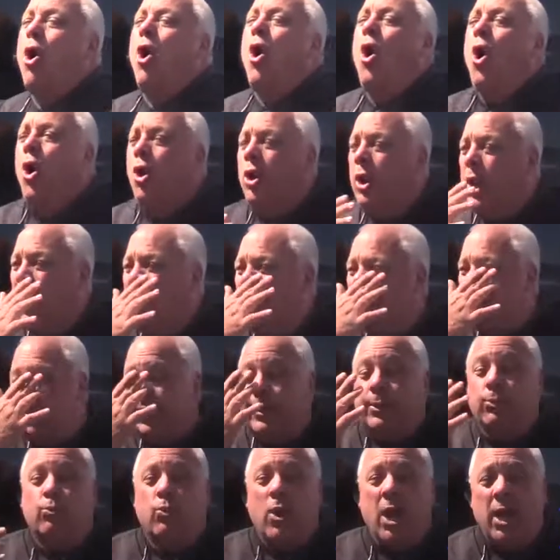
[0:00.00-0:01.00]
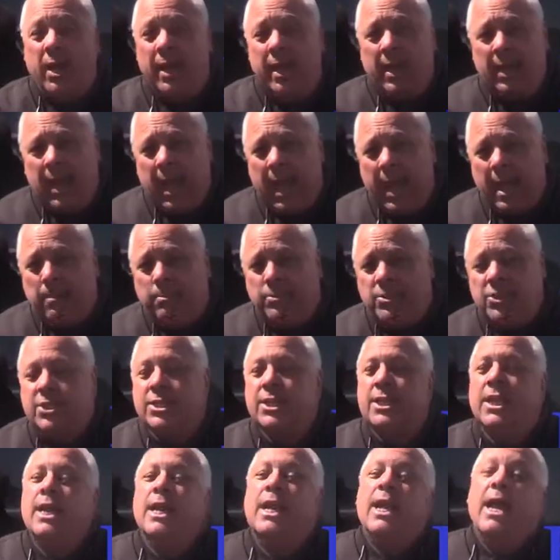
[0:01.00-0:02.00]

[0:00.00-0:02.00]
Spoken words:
all of the running lamps.